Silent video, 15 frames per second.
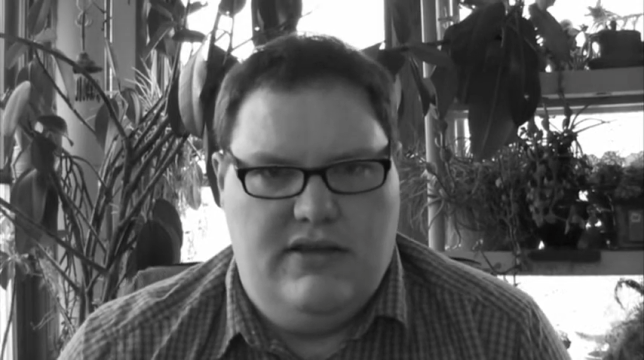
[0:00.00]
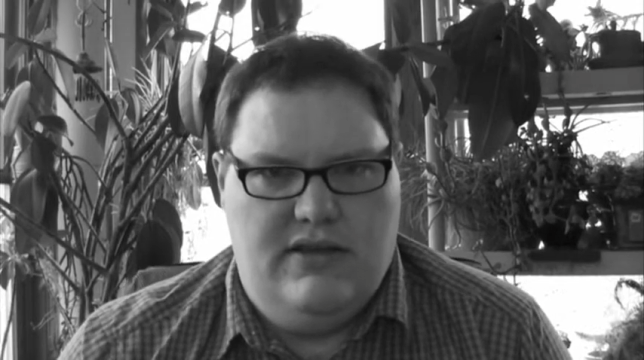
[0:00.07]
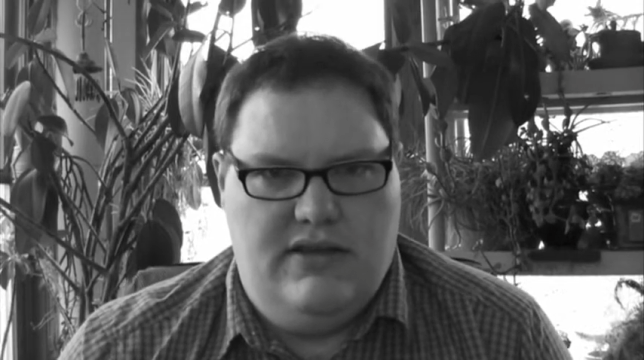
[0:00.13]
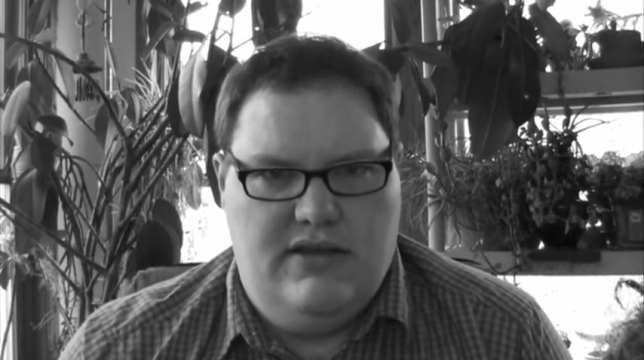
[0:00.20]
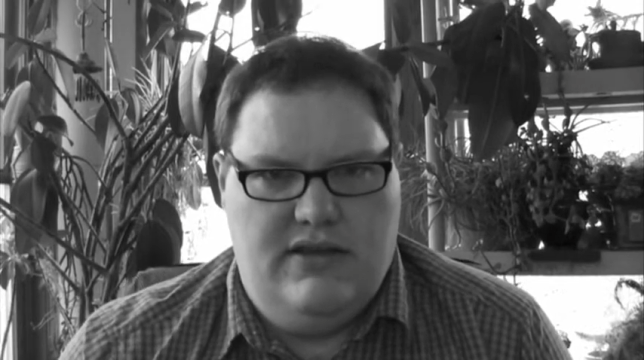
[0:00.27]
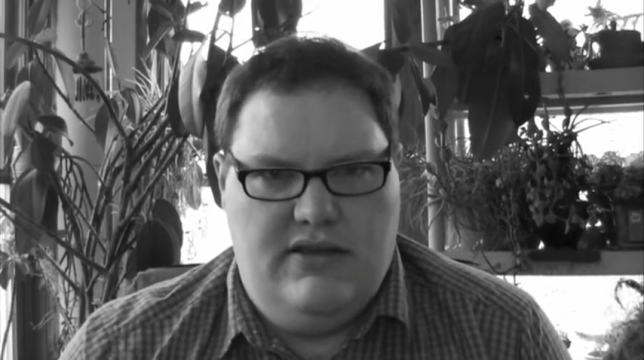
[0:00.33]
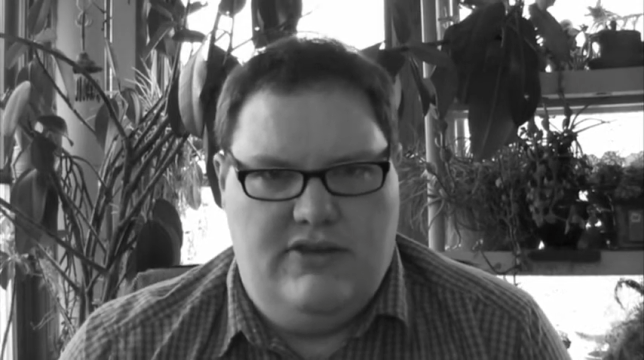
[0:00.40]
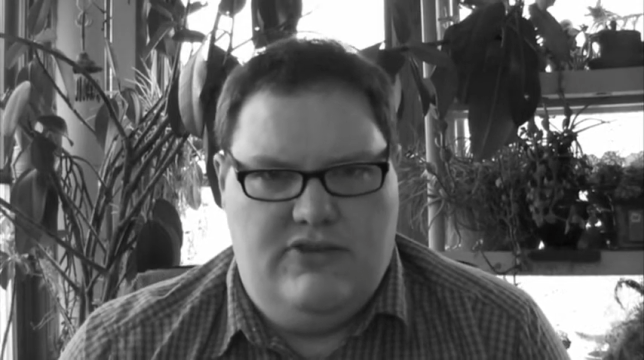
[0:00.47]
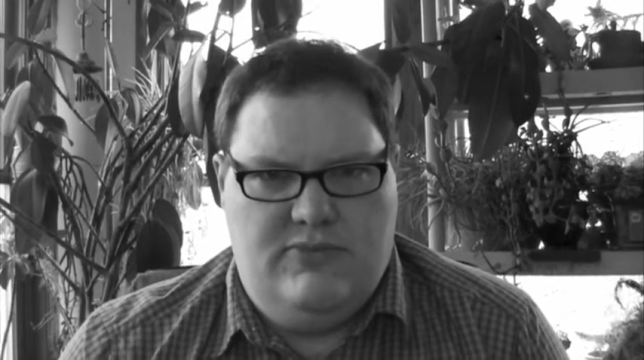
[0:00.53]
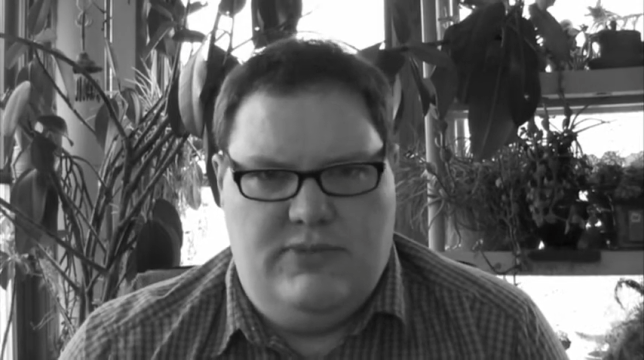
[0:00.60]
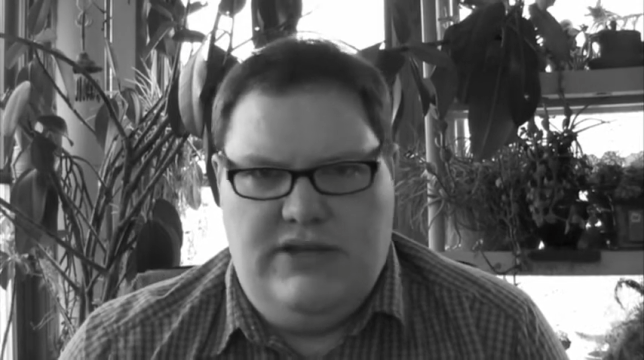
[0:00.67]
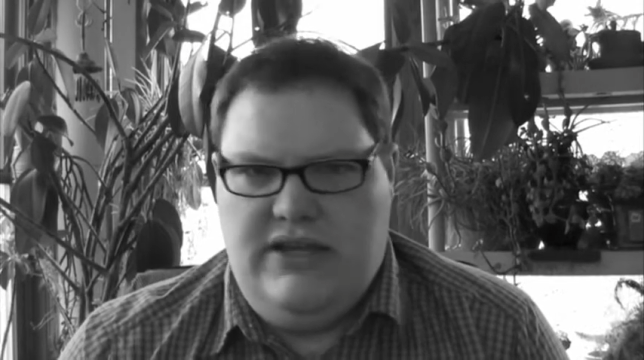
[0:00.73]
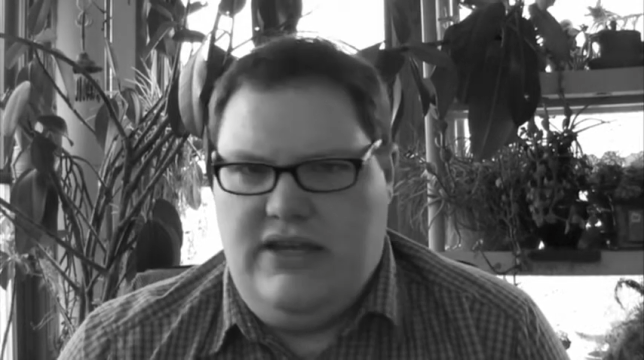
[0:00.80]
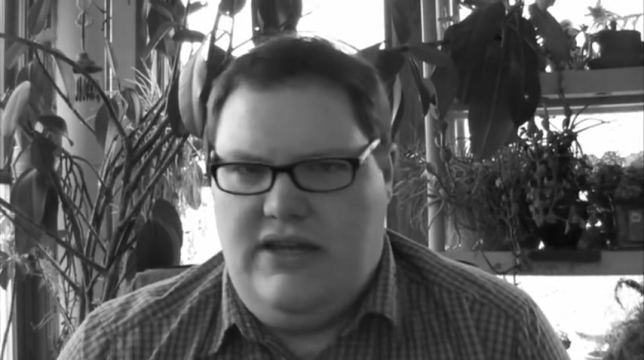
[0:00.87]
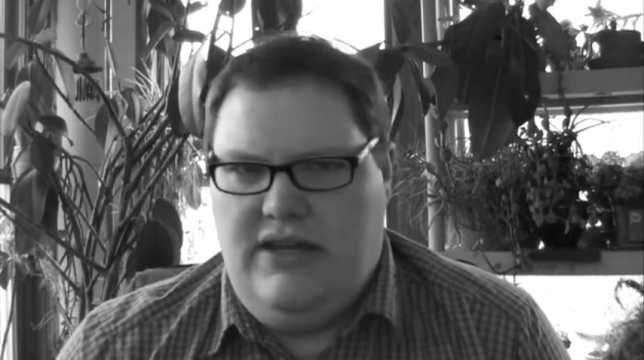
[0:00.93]
Do you
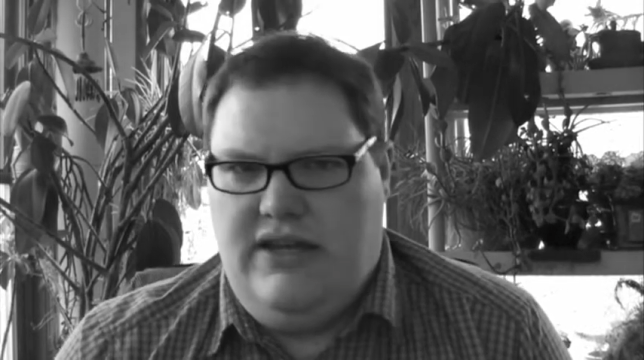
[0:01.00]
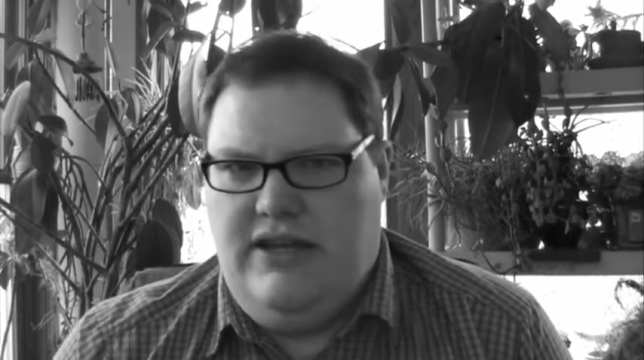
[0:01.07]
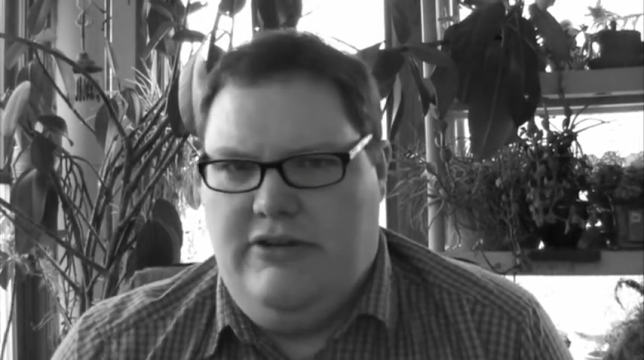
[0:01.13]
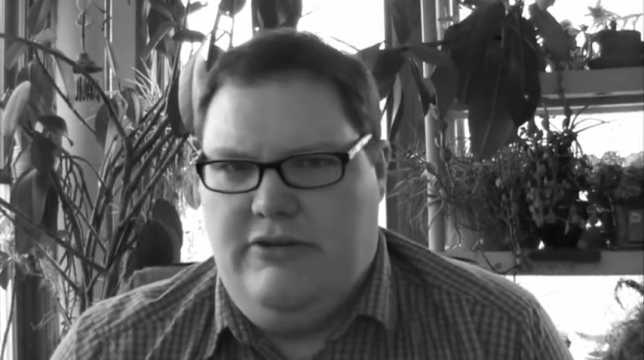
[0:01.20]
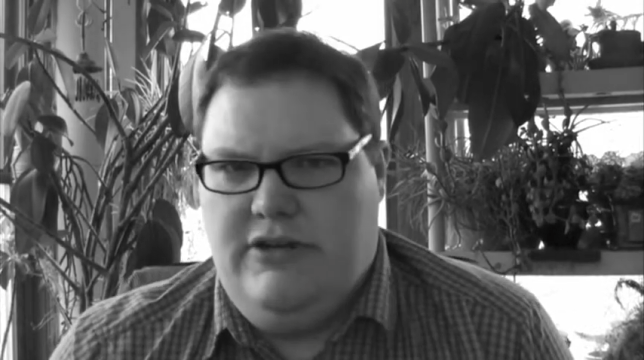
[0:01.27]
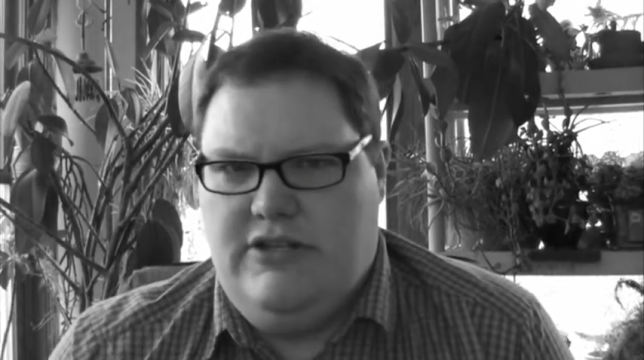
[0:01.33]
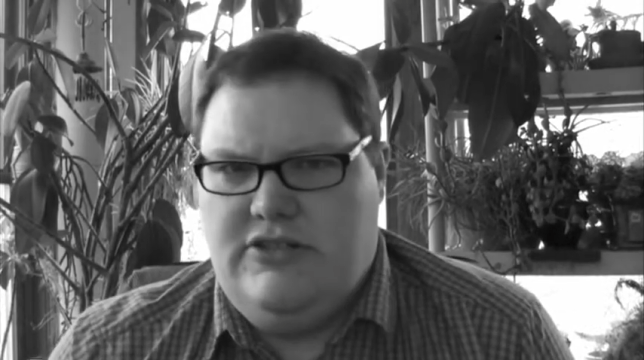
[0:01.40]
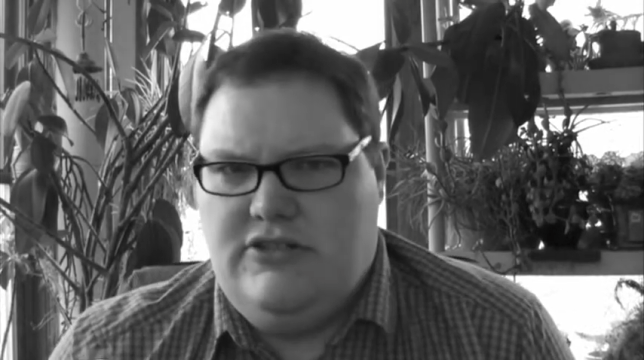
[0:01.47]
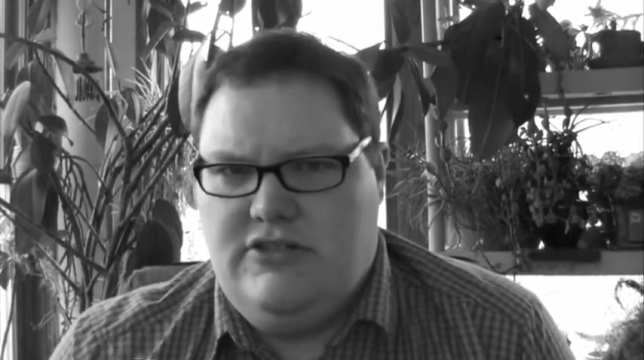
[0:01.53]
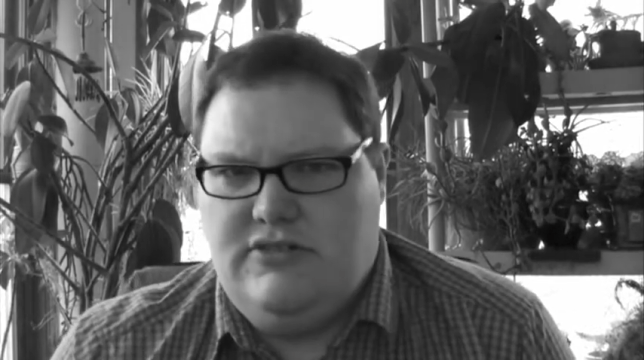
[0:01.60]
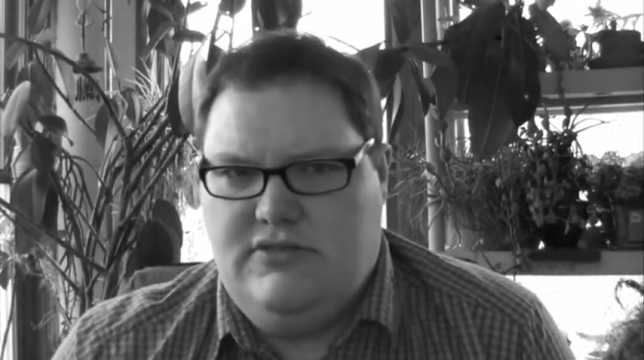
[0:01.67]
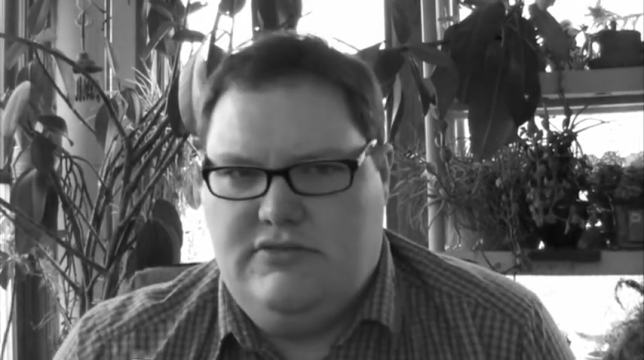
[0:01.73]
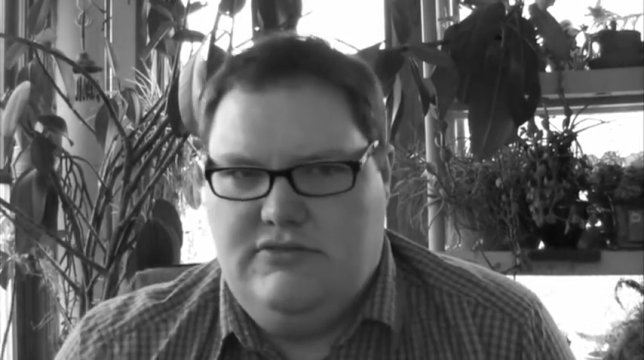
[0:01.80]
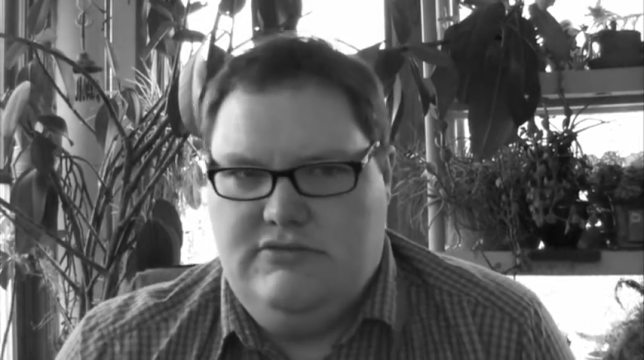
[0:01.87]
speak any Irish?